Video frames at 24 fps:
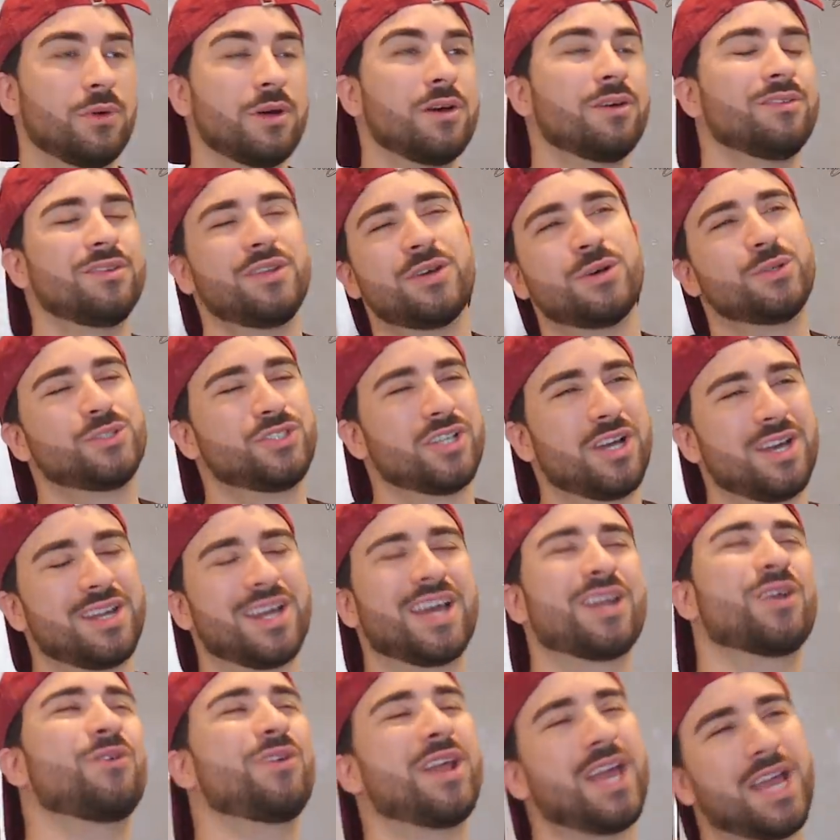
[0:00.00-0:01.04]
Well, no, John.
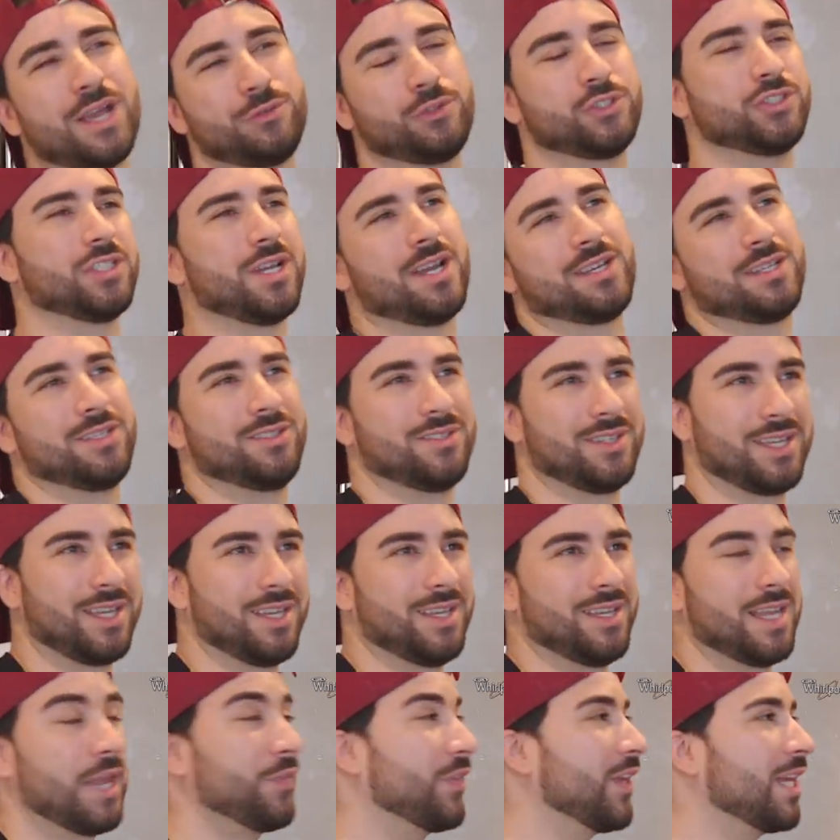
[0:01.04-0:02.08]
I don't have your shotgun,
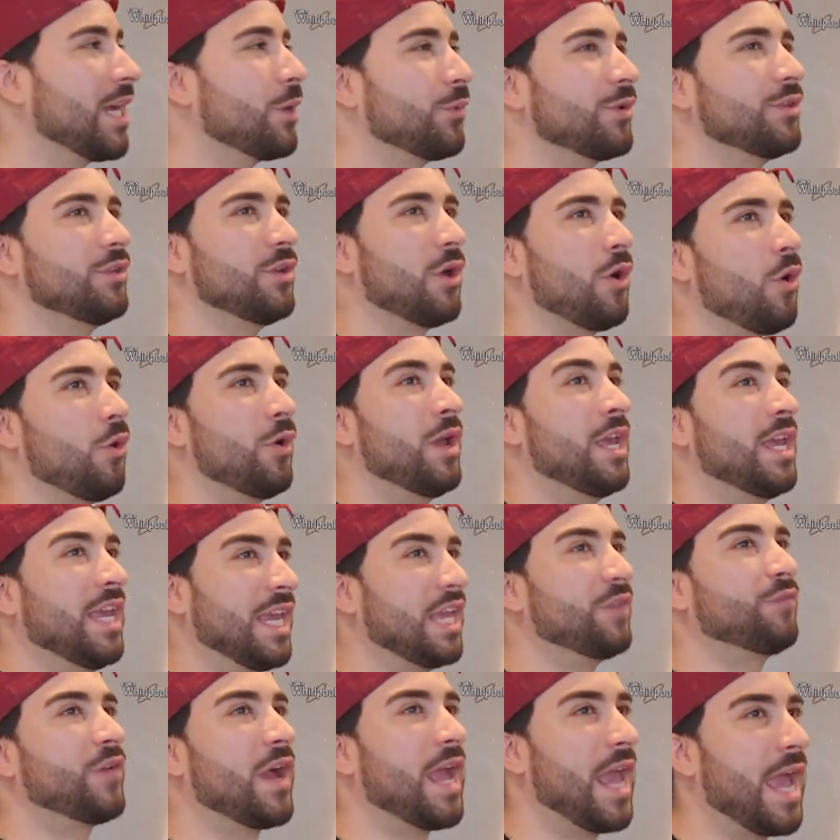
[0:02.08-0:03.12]
okay? I think I would know
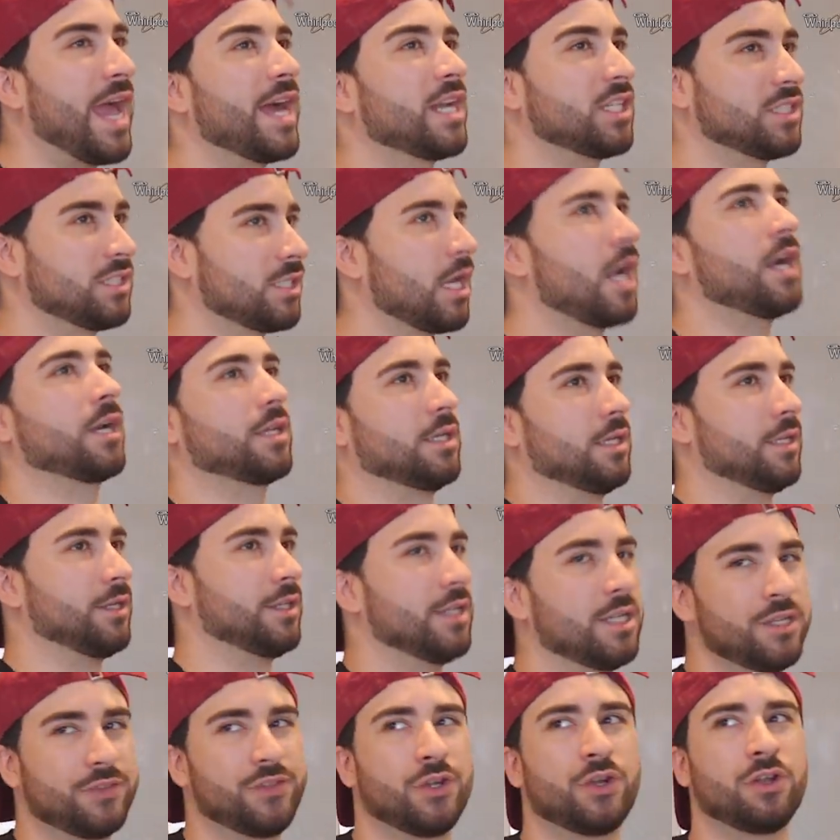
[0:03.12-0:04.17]
if I had a shotgun.
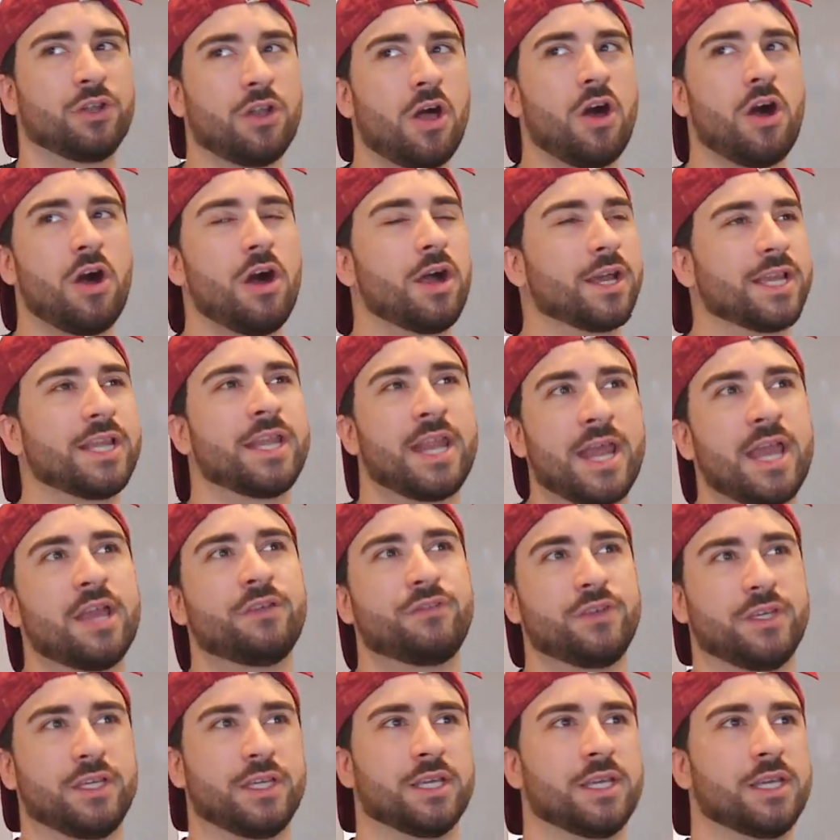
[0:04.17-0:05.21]
They're long and
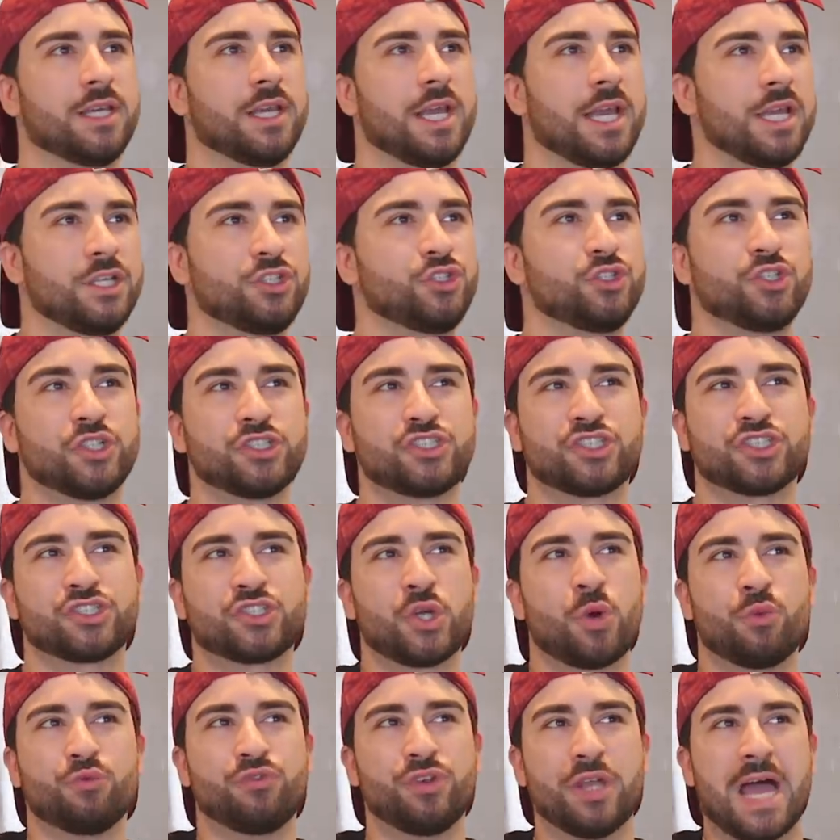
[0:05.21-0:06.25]
heavy. And you just
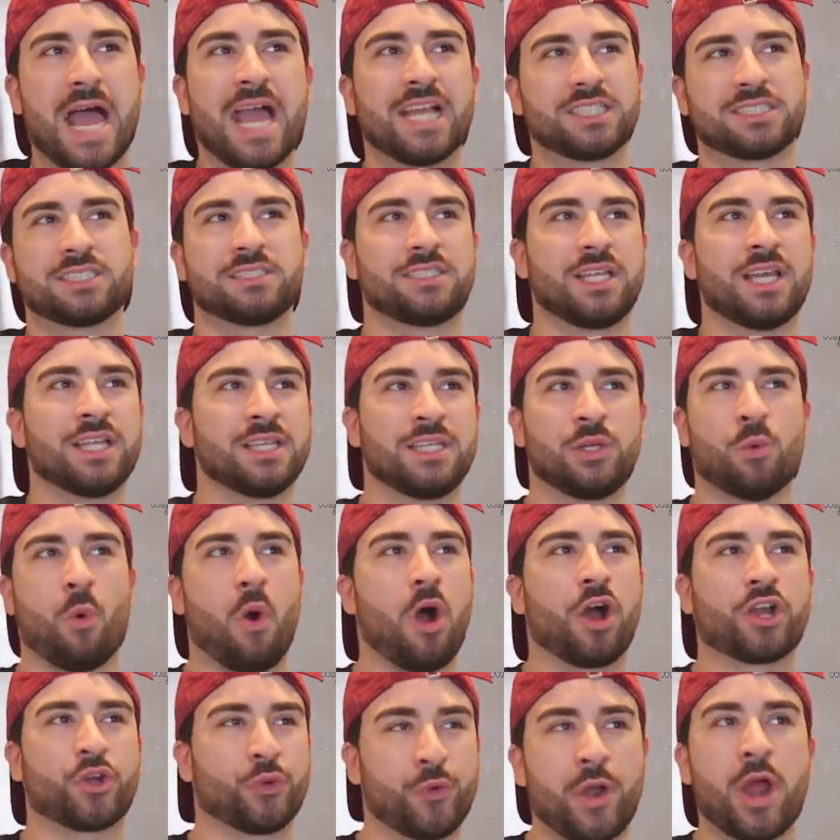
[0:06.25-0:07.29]
don't accidentally
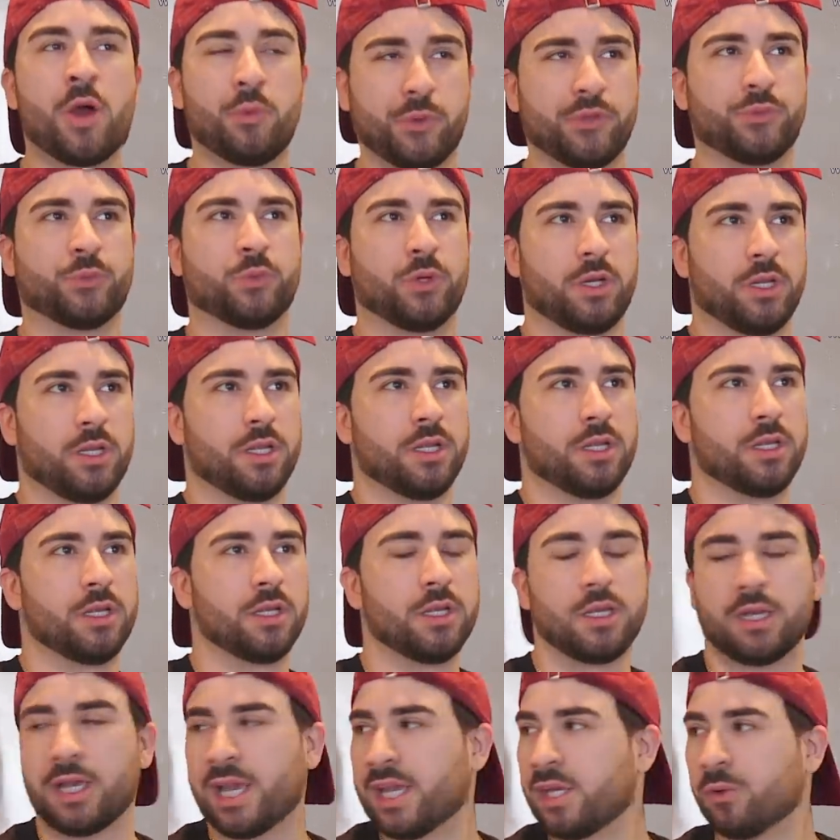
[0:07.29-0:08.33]
walk around with one.
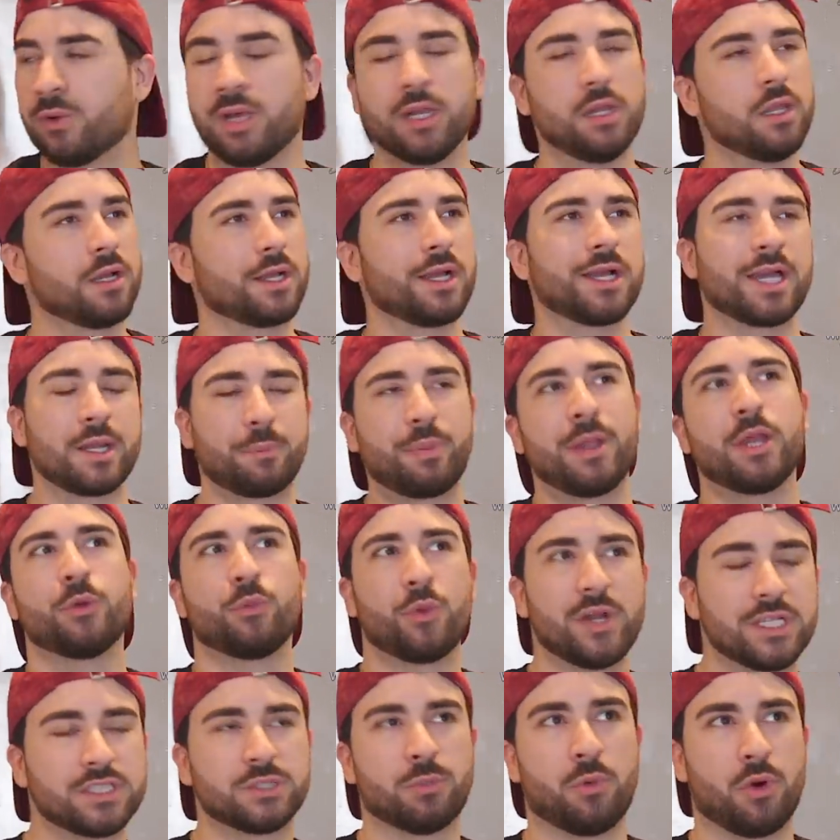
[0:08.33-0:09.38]
Anyway, look, I gotta pay
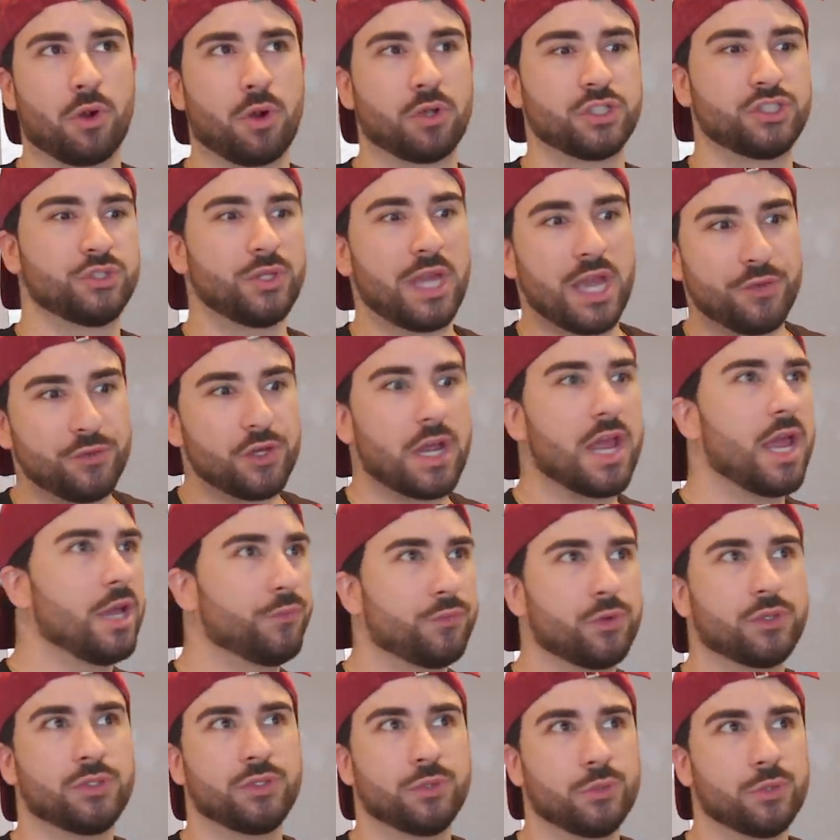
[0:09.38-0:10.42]
rent tomorrow. Do you have your
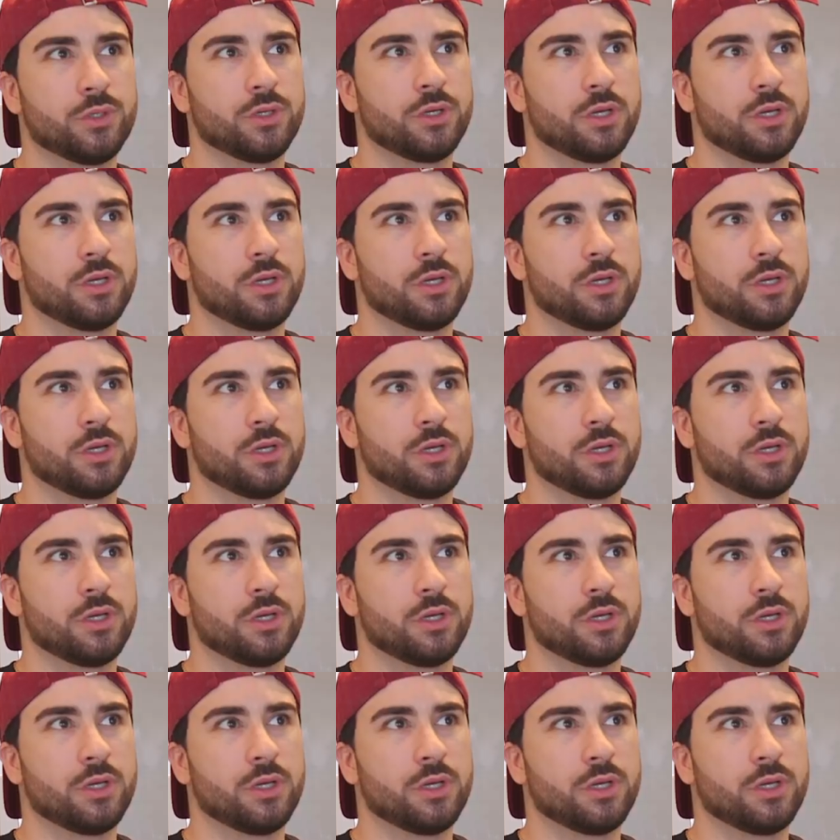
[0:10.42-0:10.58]
half on you?